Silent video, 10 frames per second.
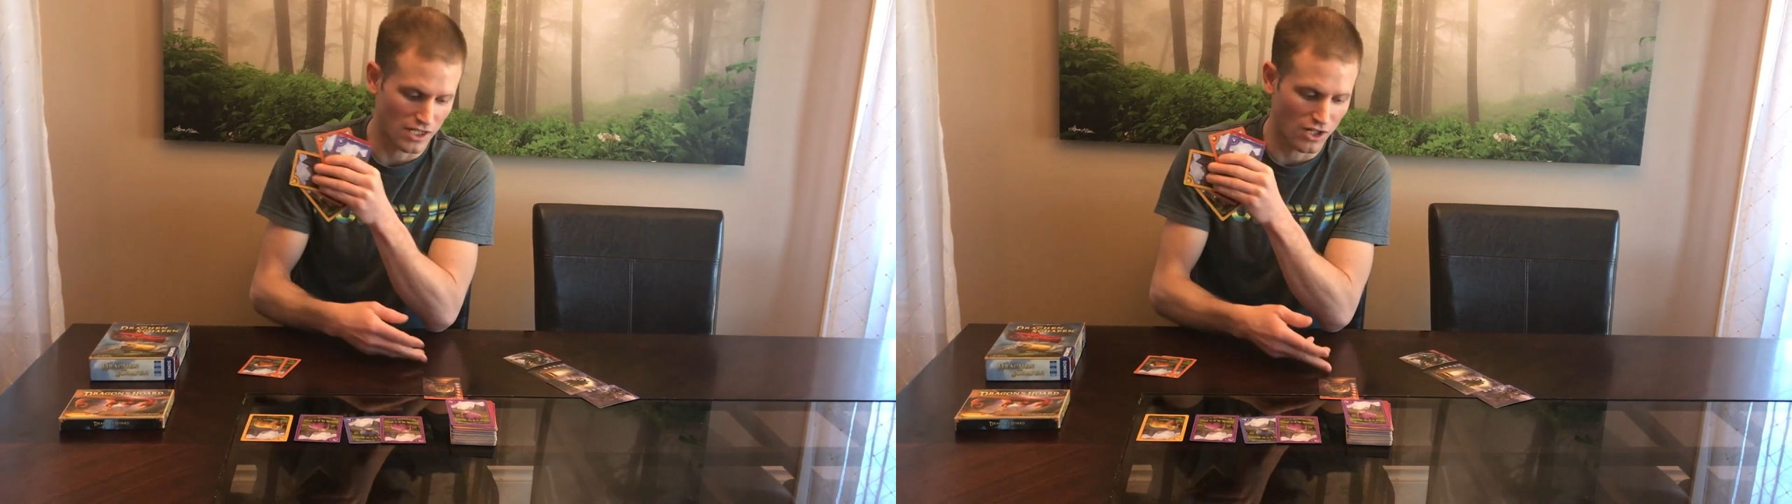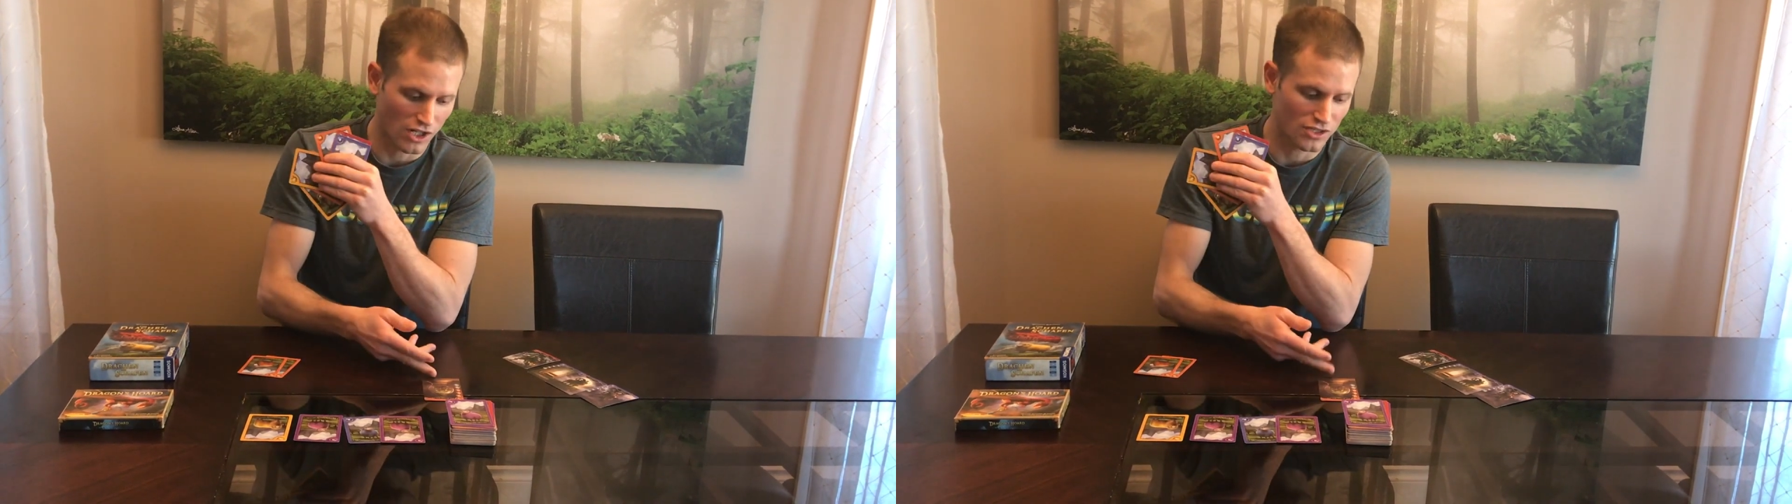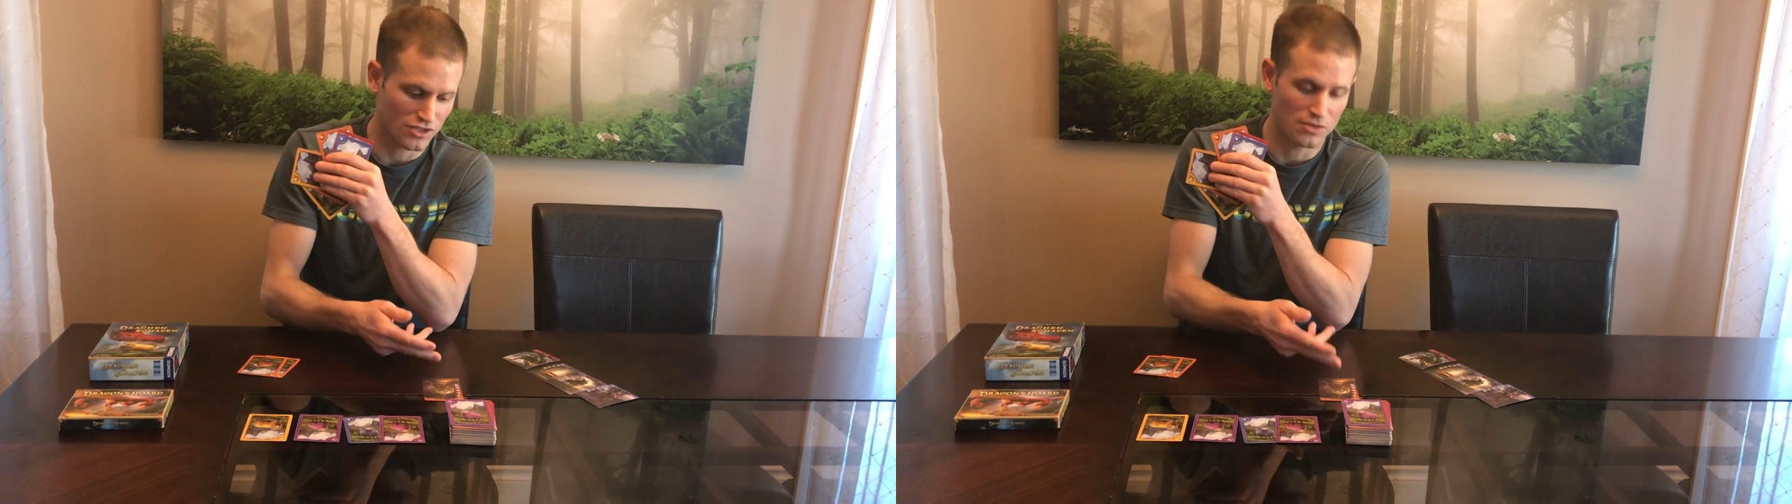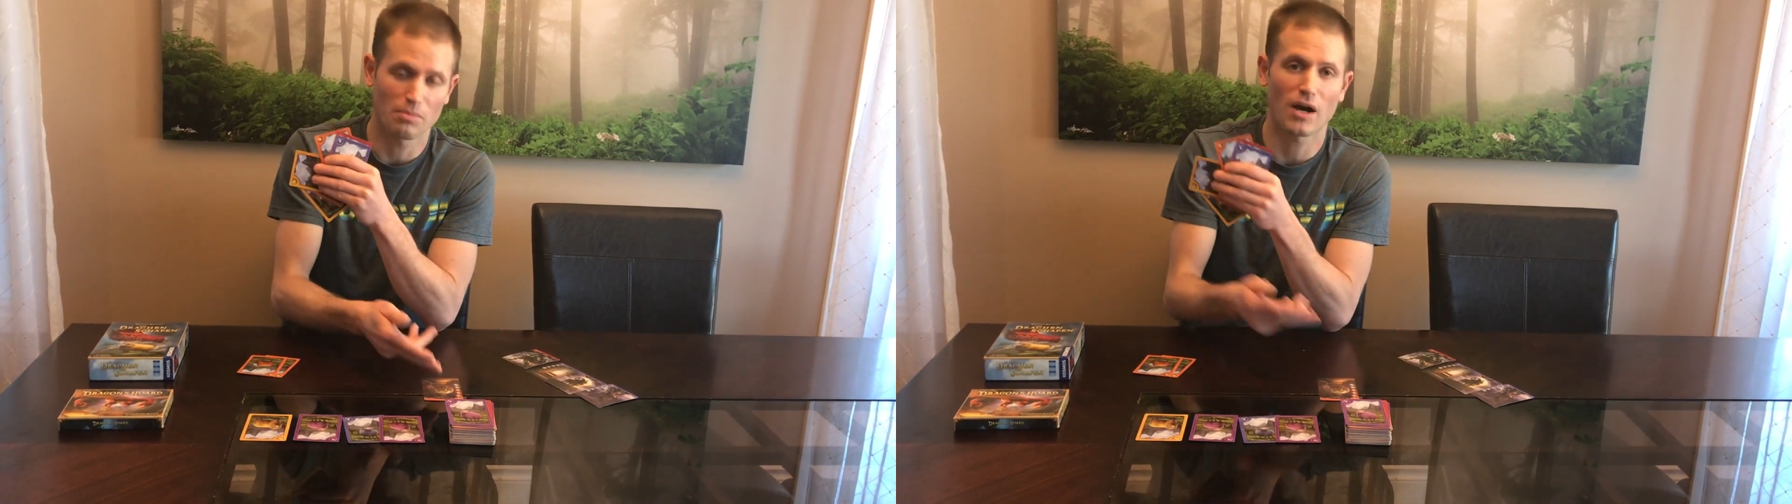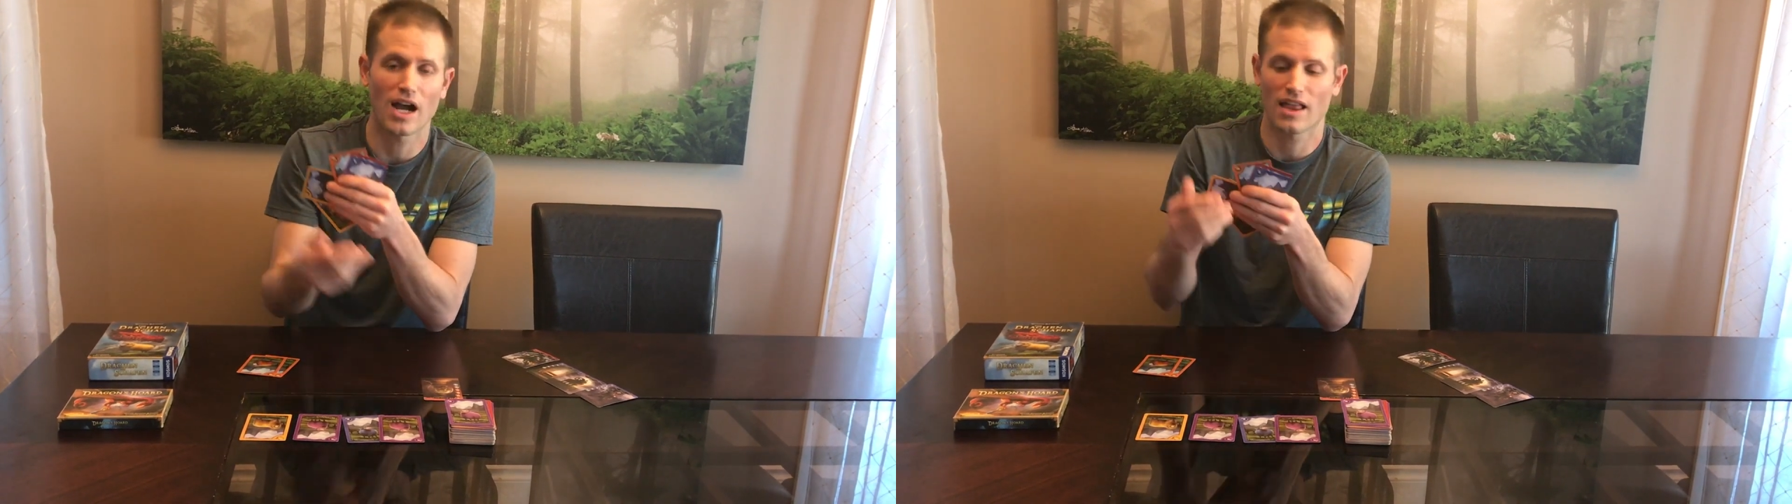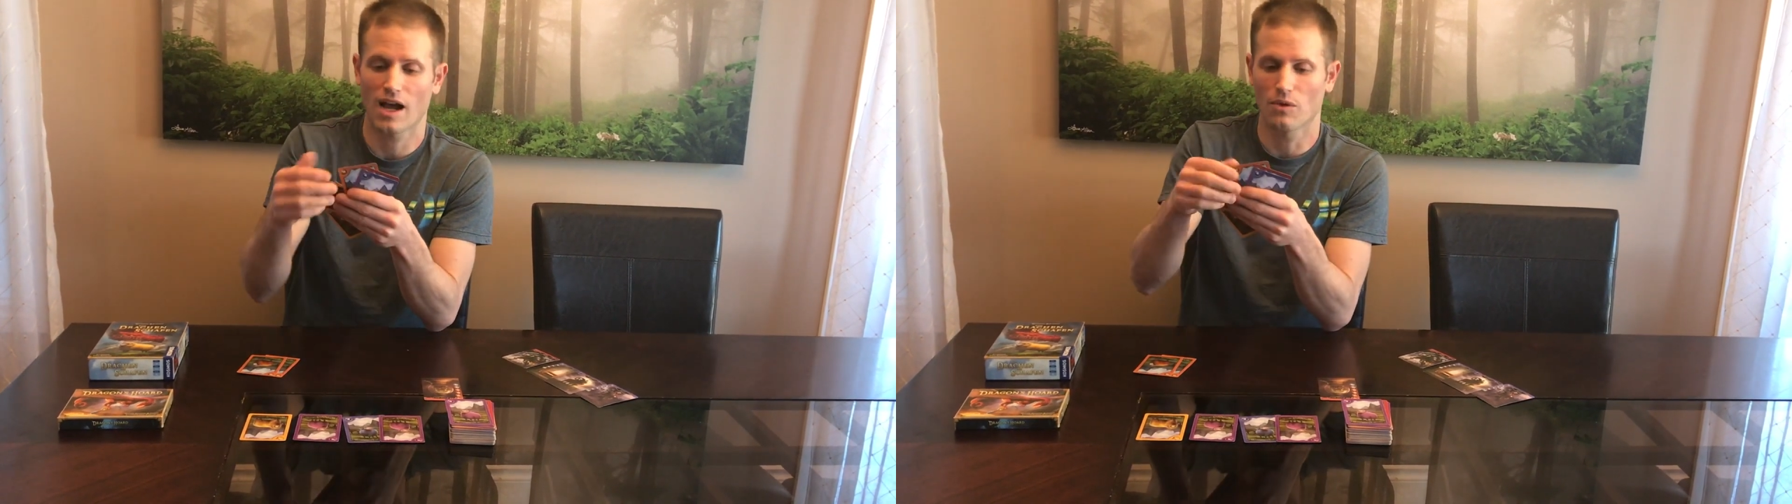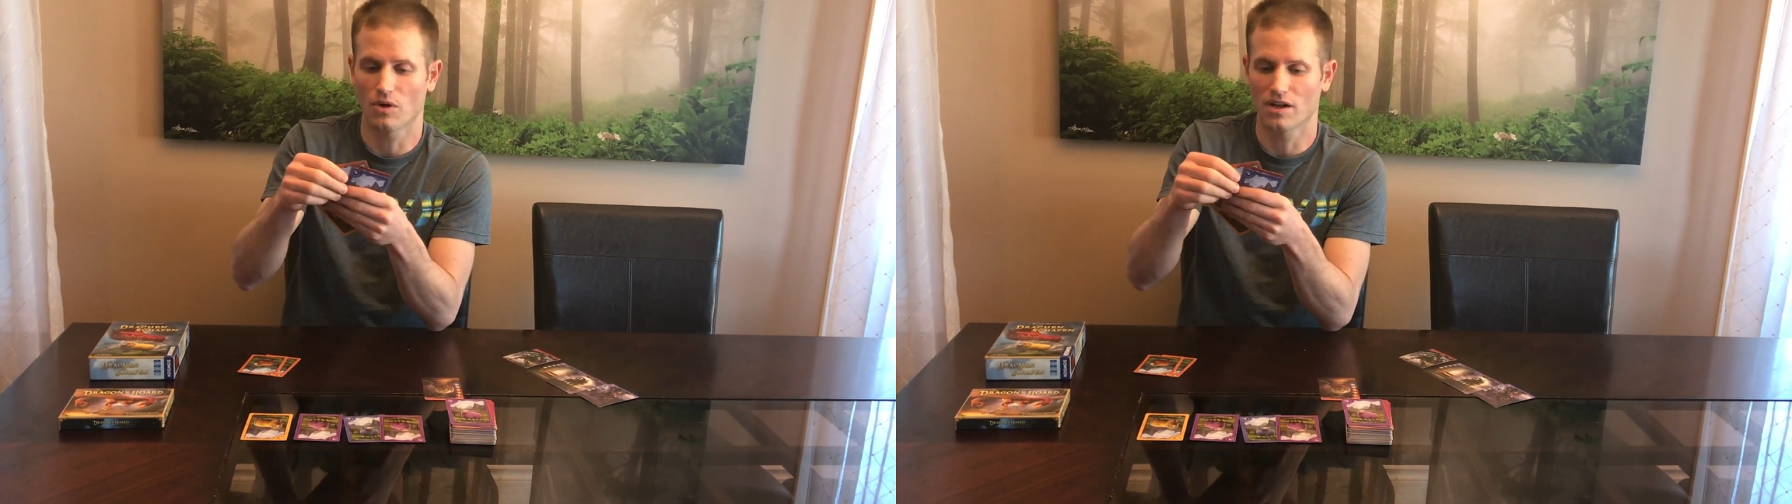cards to buy that